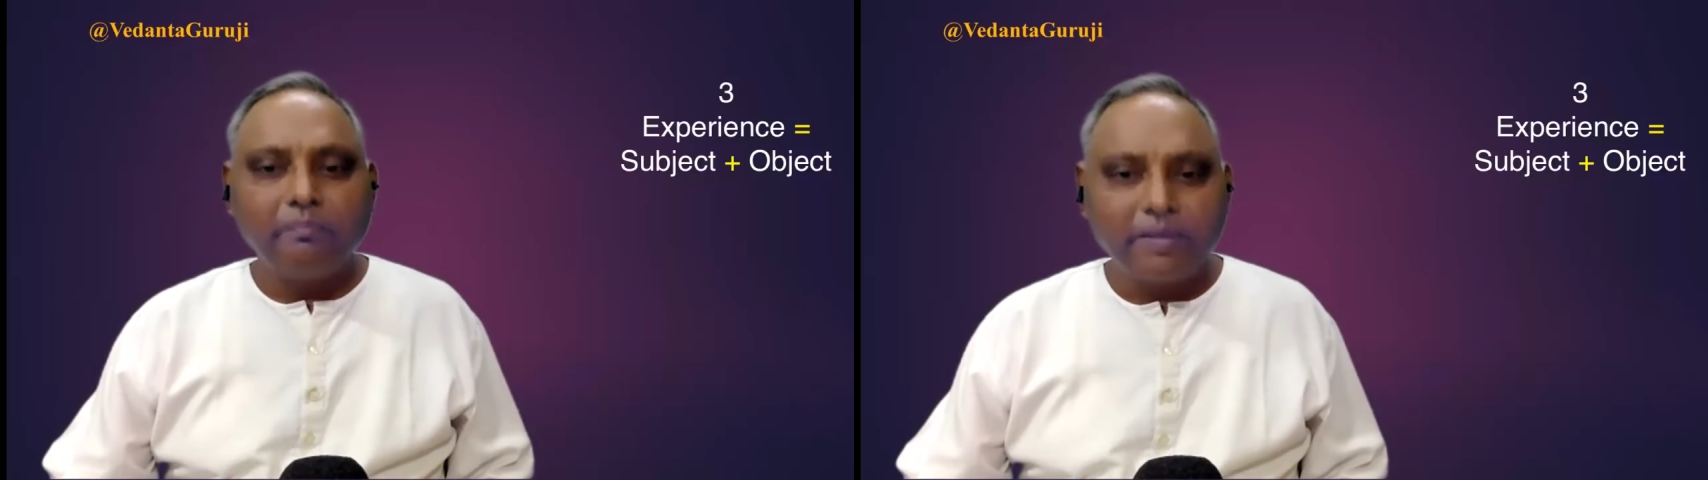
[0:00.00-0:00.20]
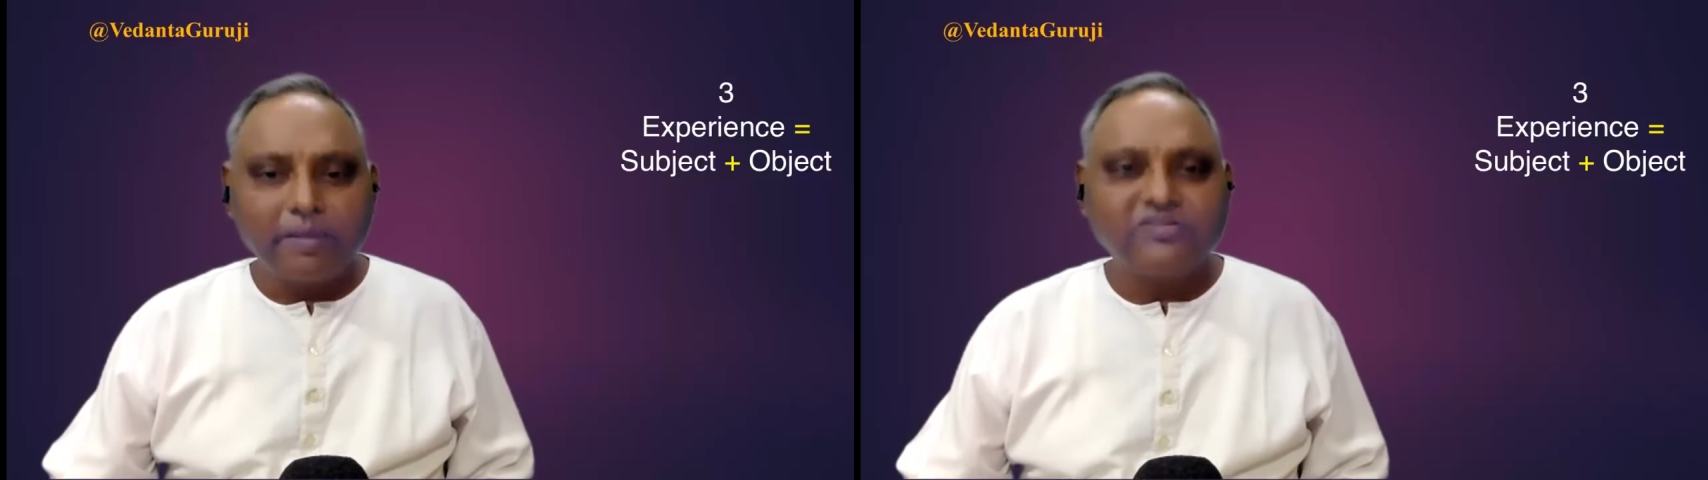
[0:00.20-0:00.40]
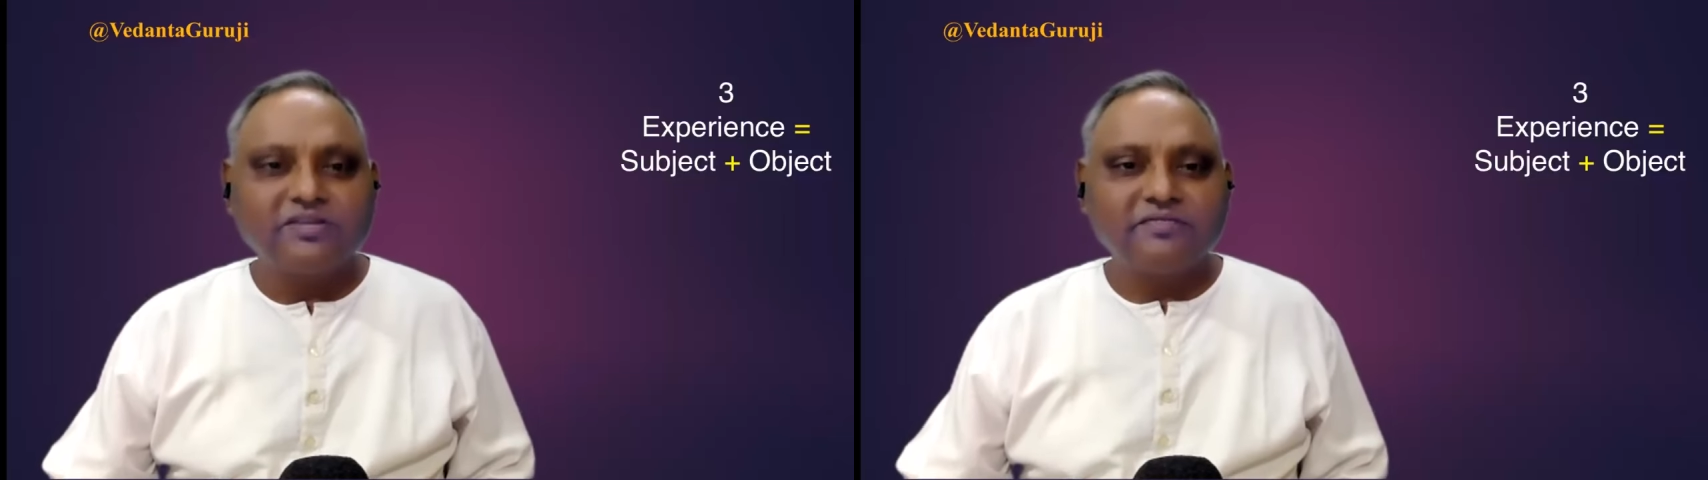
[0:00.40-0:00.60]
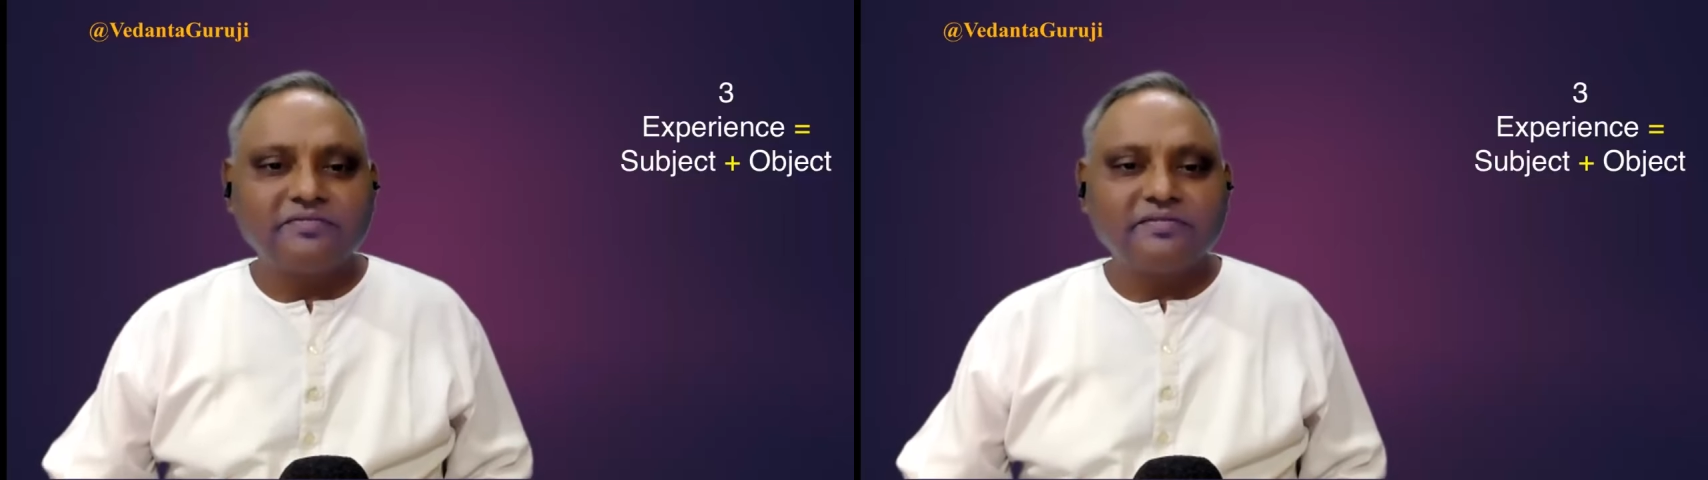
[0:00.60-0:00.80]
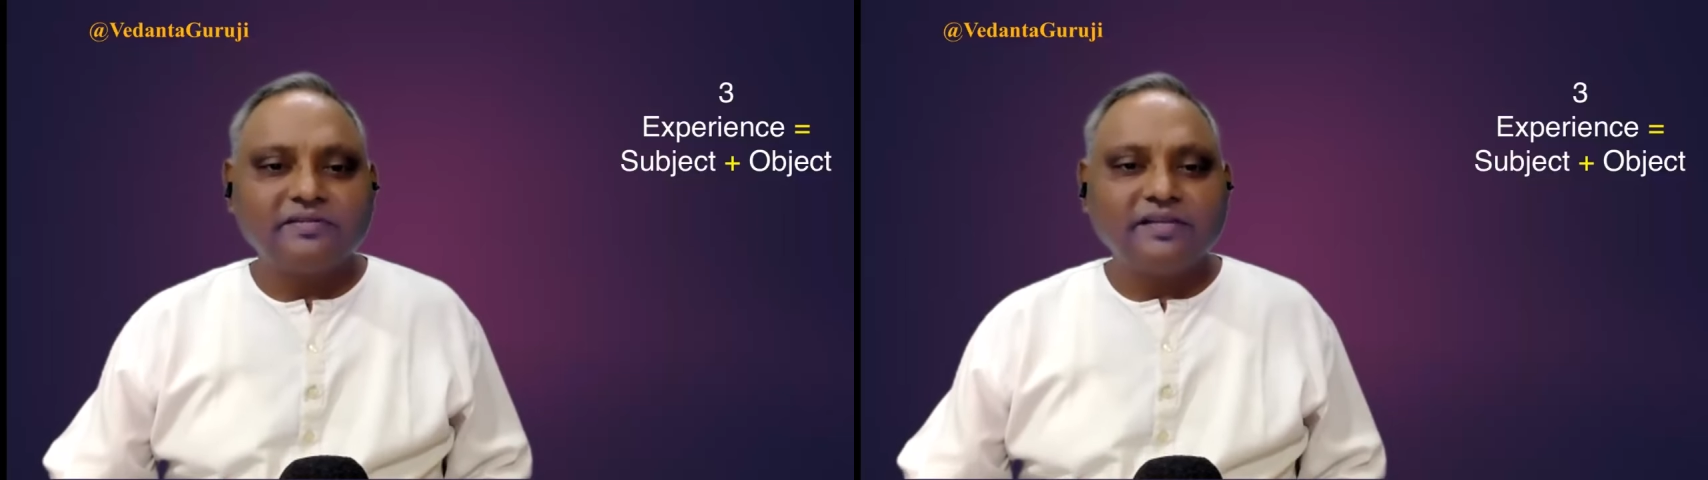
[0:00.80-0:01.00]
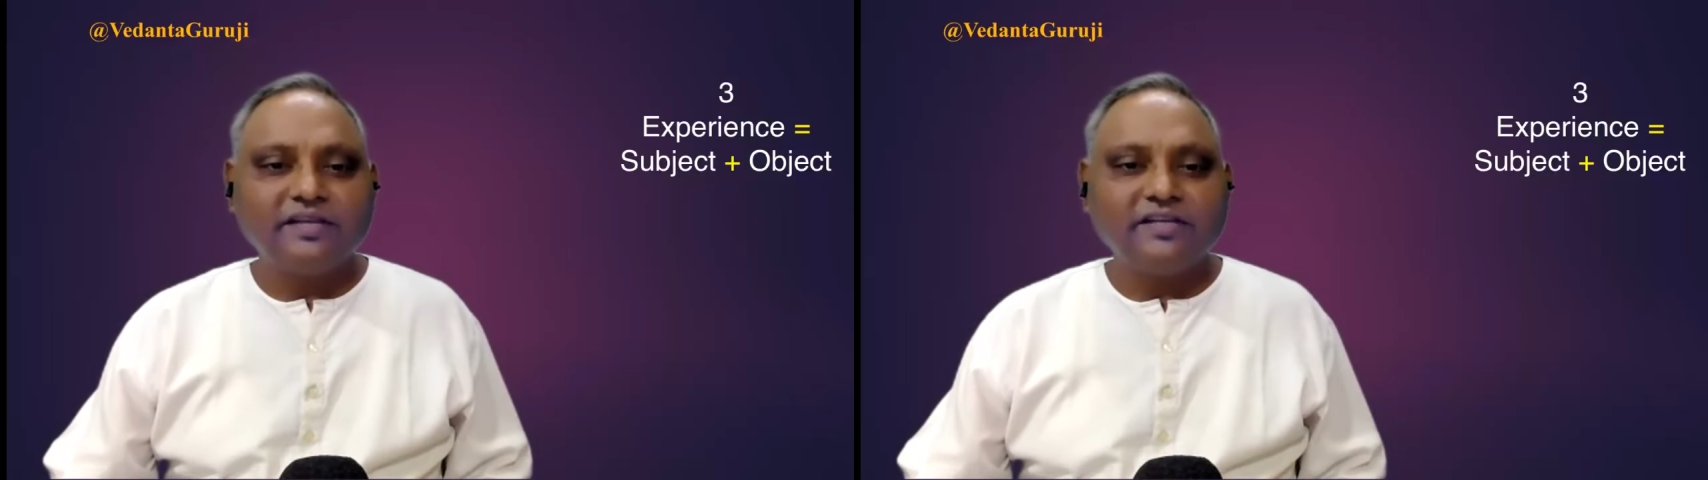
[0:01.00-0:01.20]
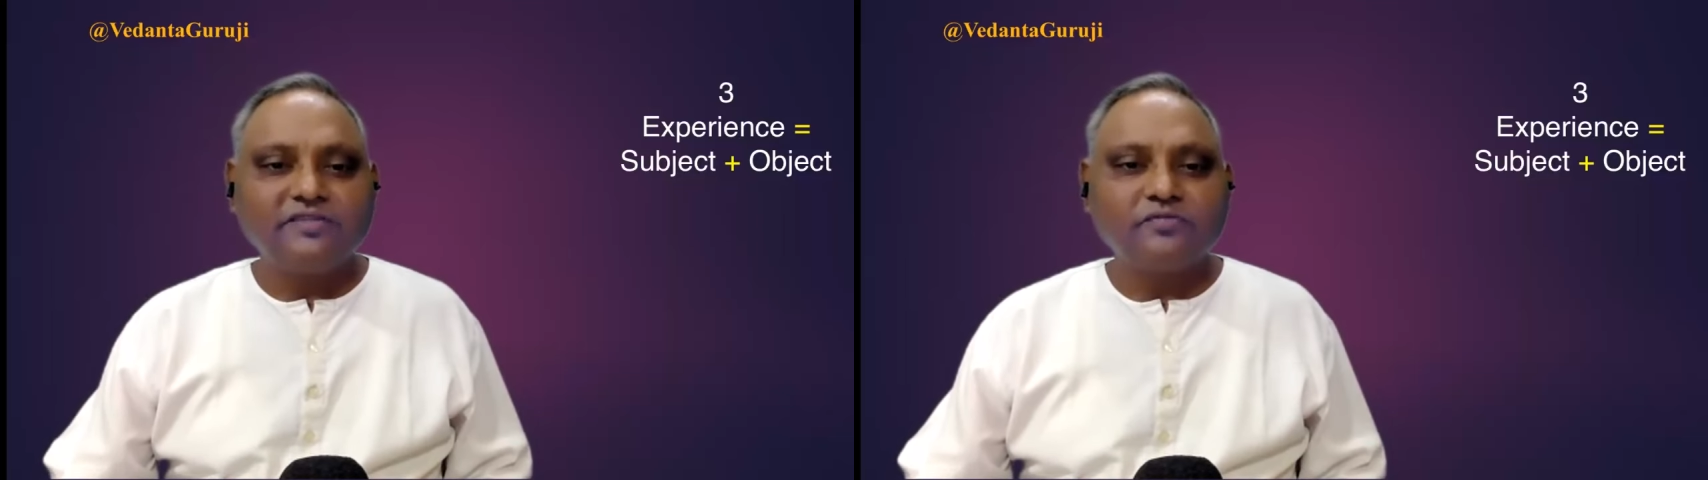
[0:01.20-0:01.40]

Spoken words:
myself. That is